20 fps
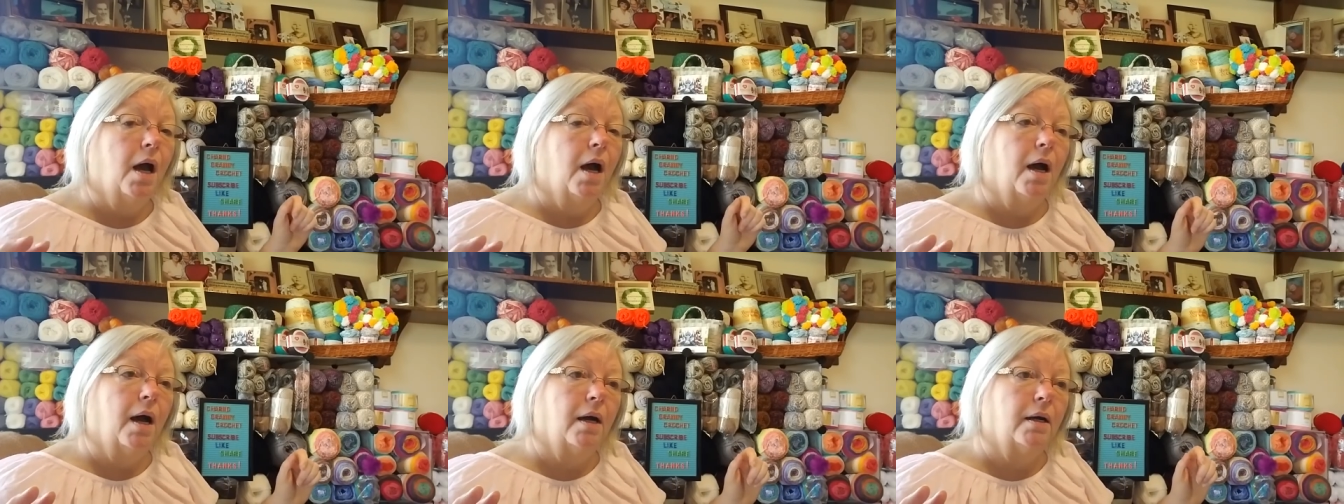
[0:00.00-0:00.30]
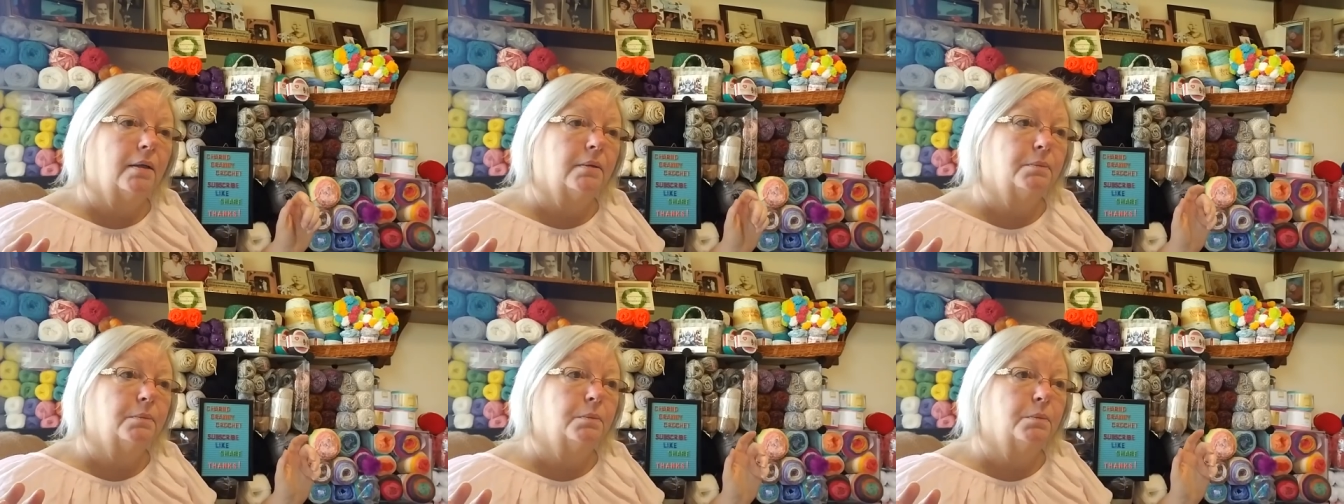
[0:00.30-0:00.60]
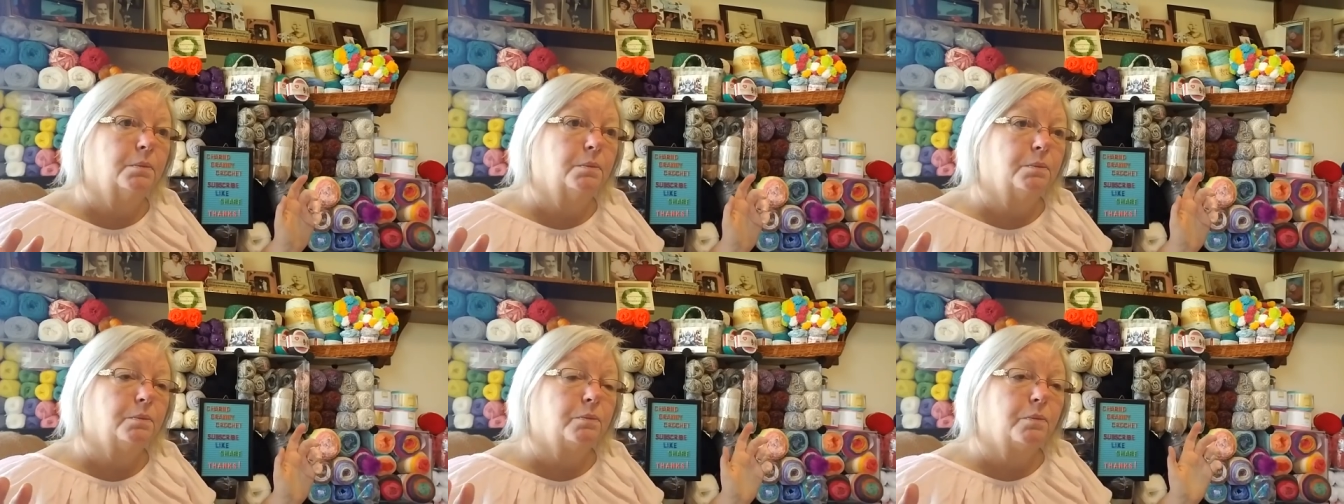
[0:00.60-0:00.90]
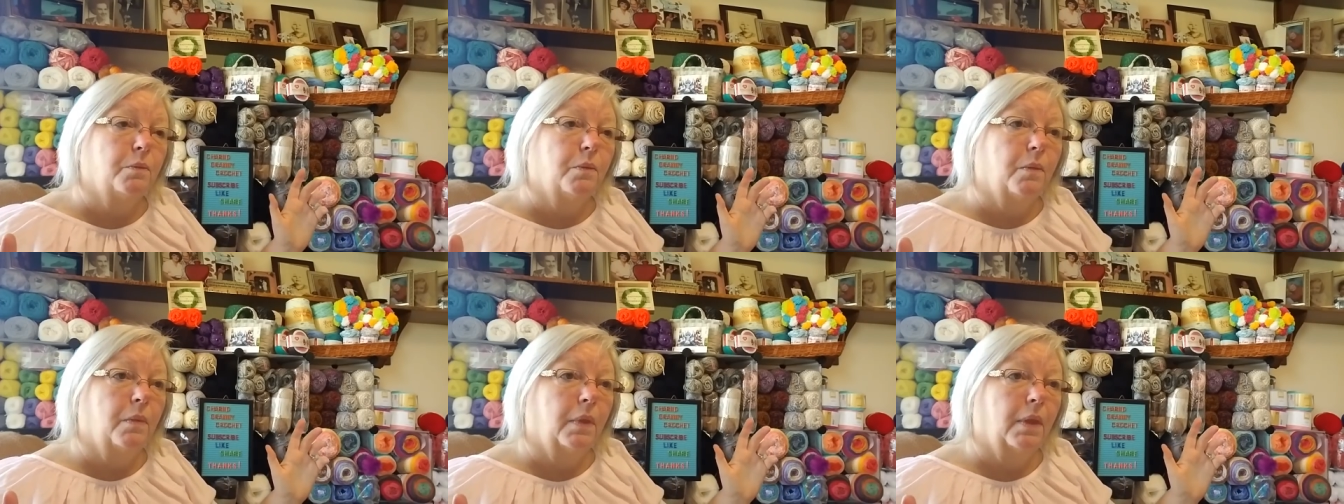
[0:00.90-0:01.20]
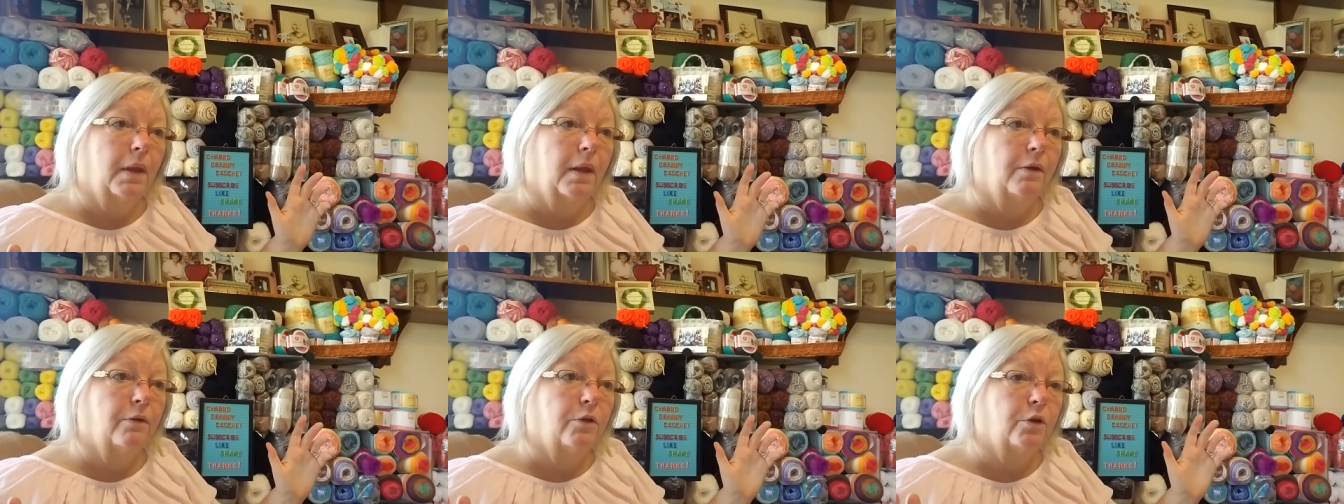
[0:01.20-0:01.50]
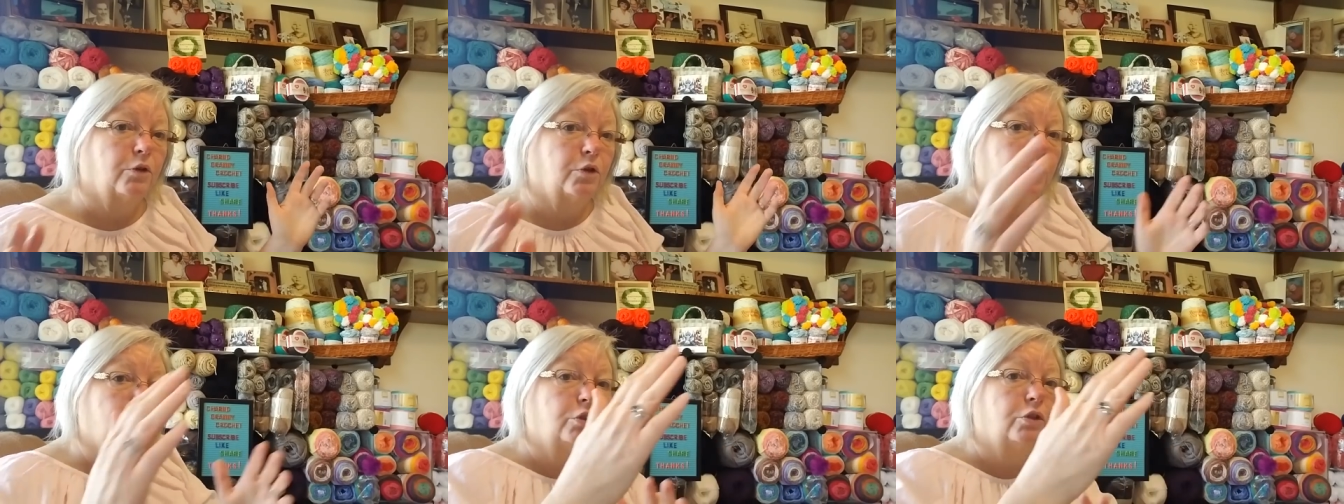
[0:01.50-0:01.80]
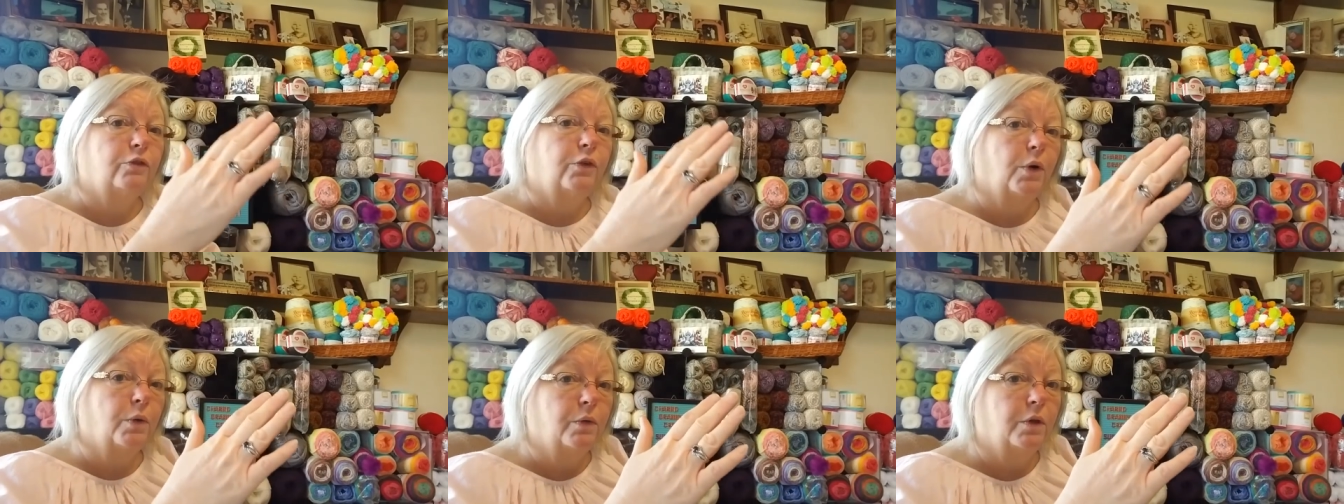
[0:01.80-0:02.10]
So turn your
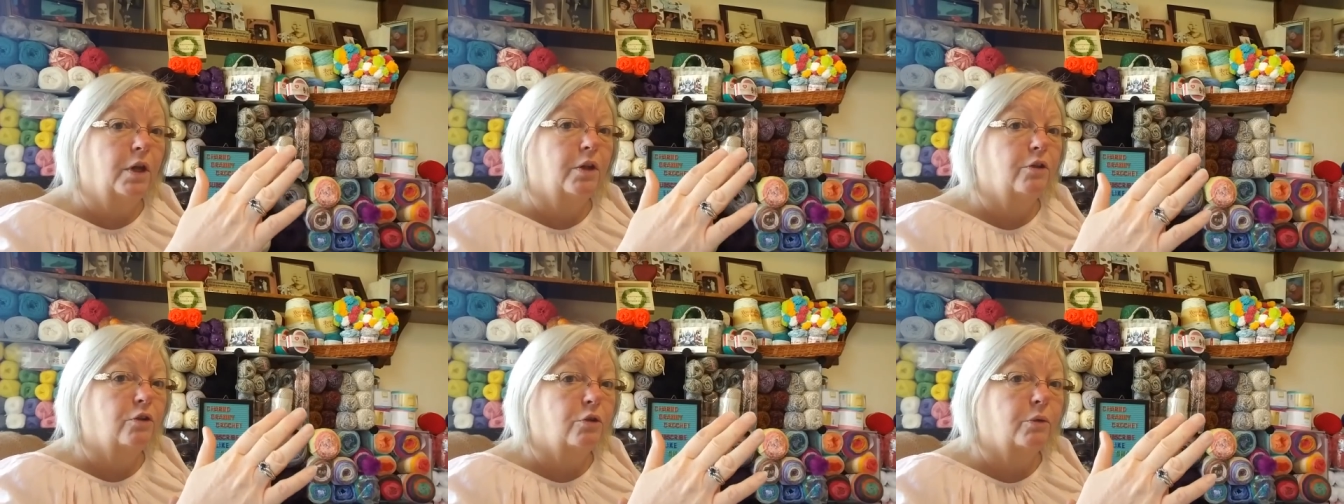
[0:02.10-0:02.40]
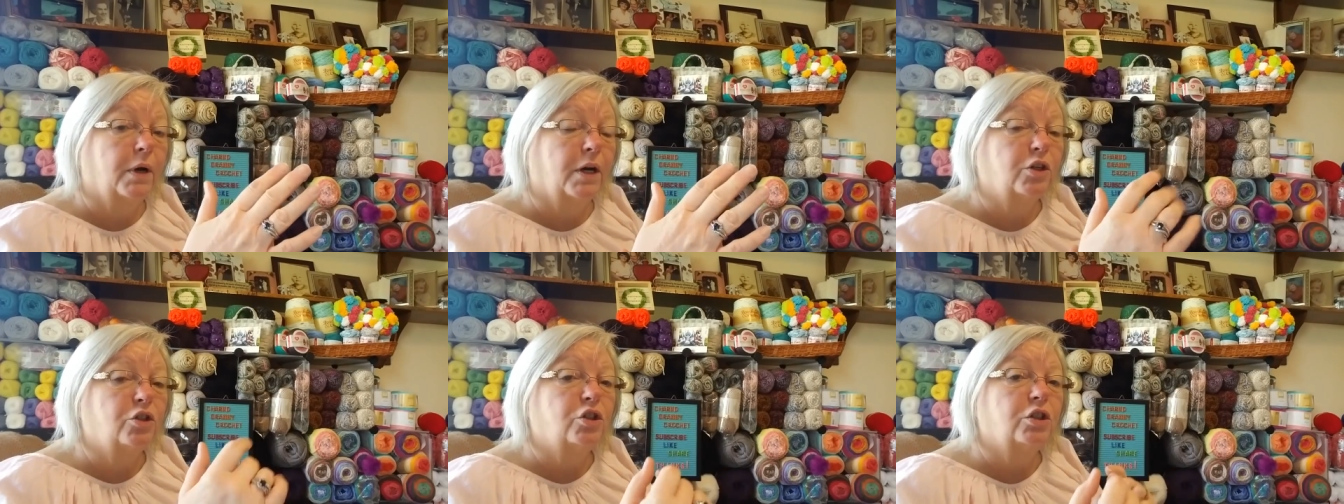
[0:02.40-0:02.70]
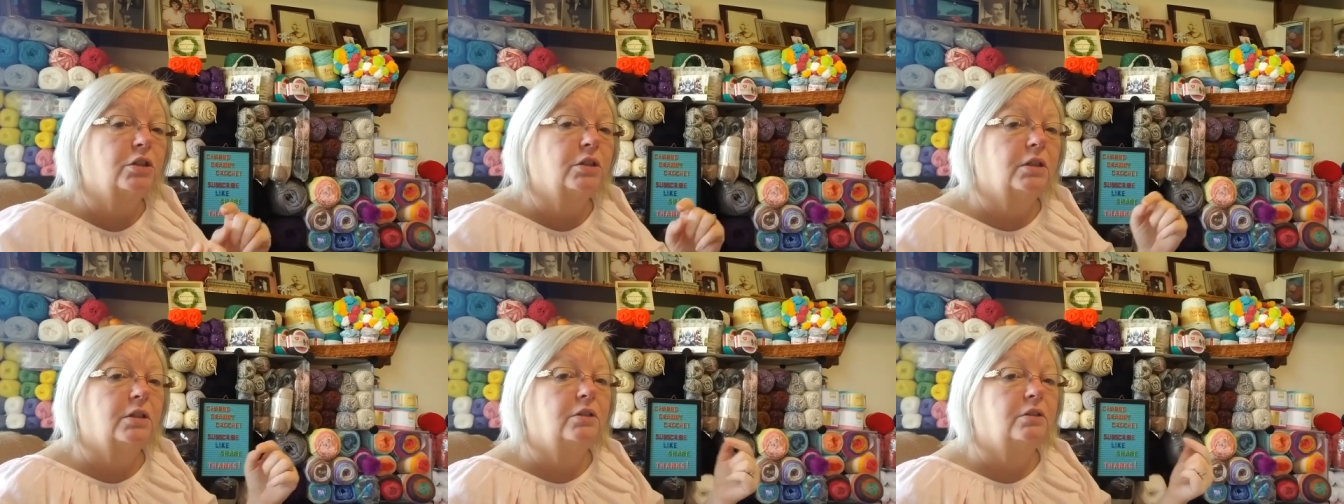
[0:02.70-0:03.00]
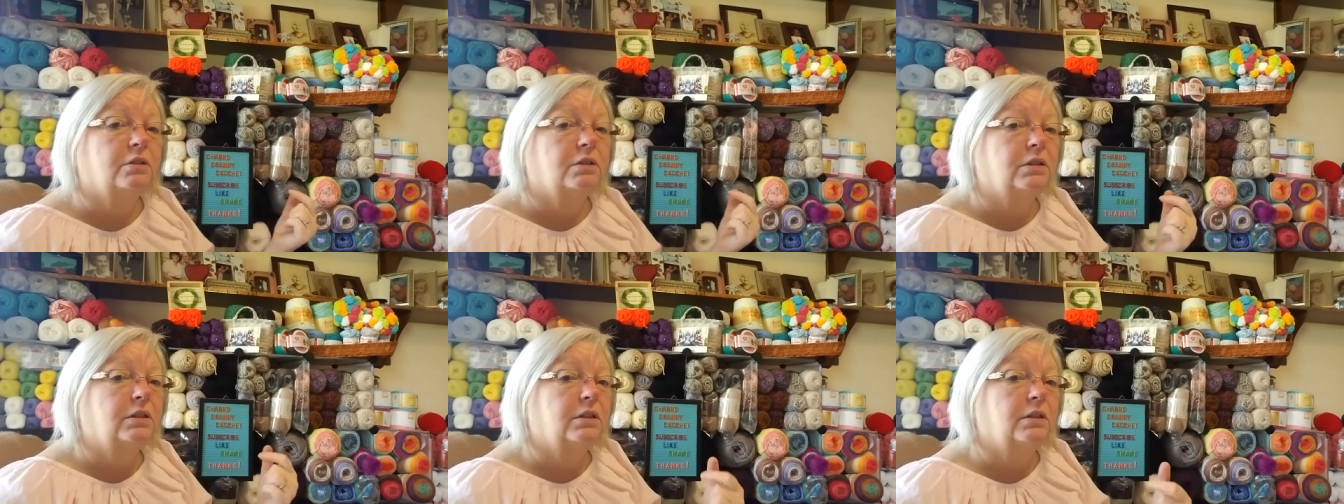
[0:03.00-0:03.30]
phone the other direction and you'll see